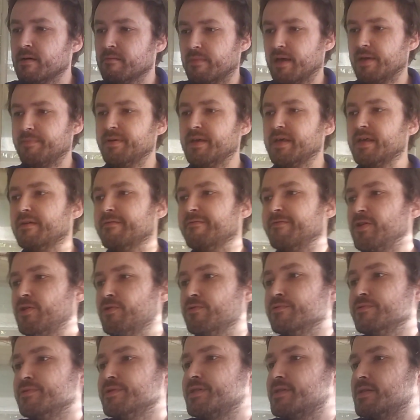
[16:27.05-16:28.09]
Maybe he
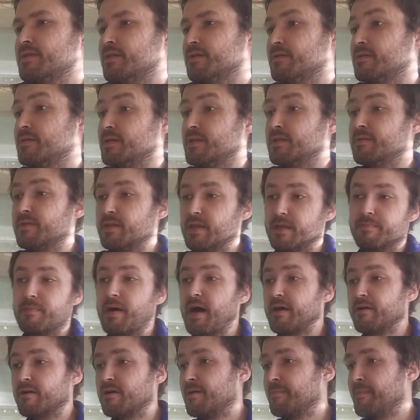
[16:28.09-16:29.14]
views the, the, the
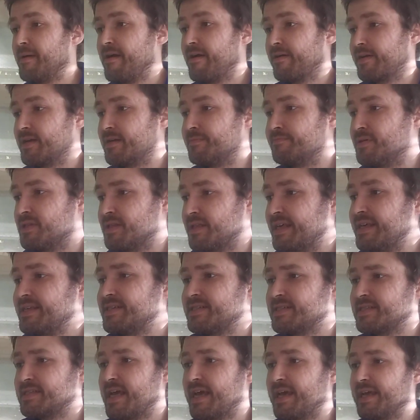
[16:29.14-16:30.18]
modern American police
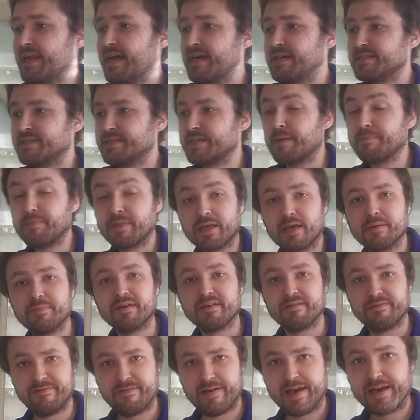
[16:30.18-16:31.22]
state as something a
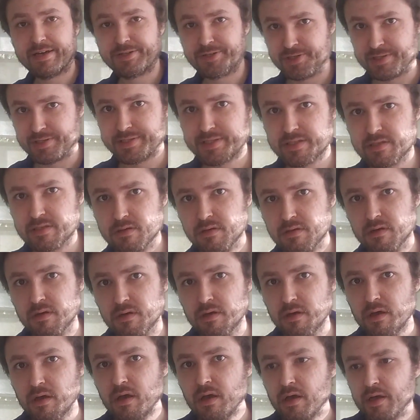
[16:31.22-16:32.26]
bit fascist.
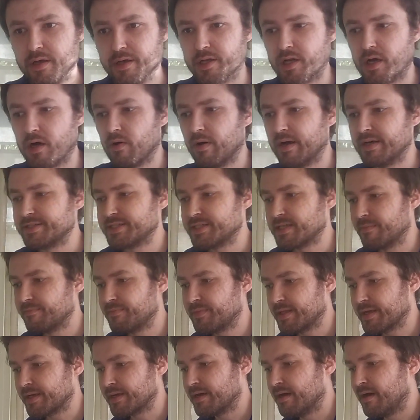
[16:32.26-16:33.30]
You know, as
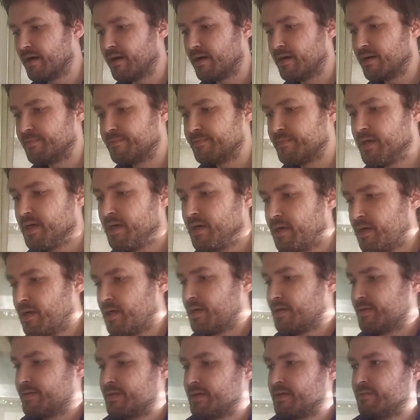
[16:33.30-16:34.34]
something um,
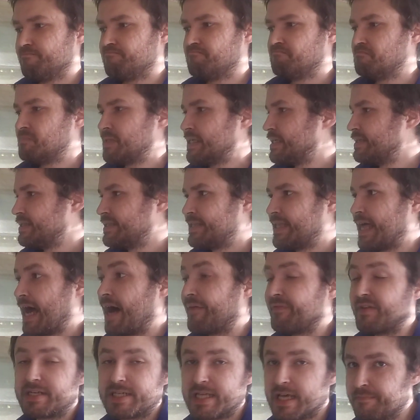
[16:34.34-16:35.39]

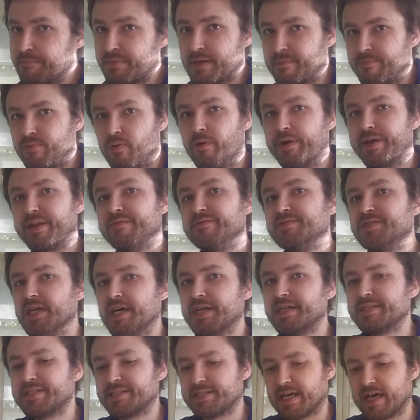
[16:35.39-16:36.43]
on the tipping point of
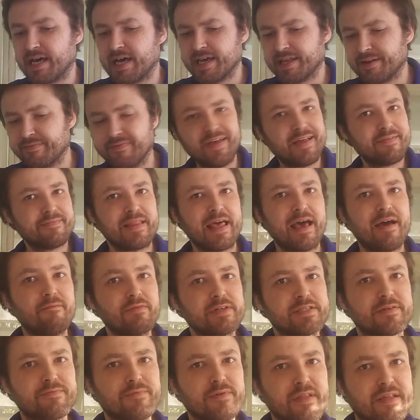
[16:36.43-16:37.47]
genocide. That, that
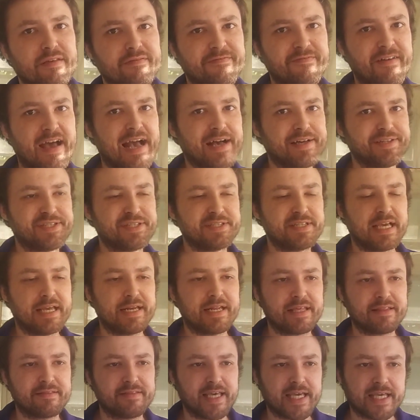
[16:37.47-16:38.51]
was a really
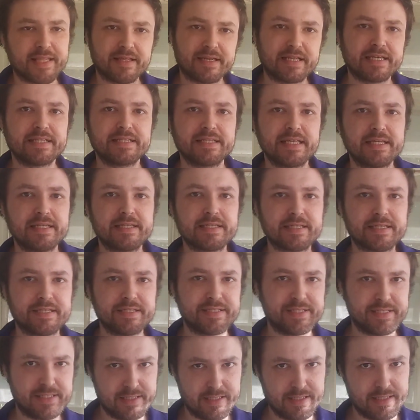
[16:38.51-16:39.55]
fascinating thing that he did in
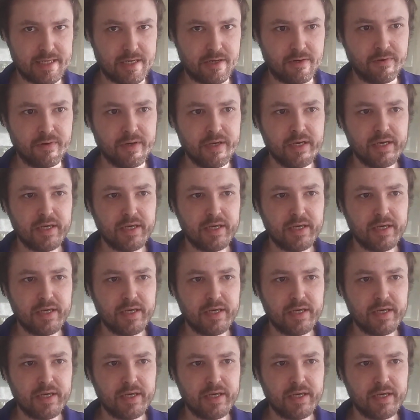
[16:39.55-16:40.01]
Casino.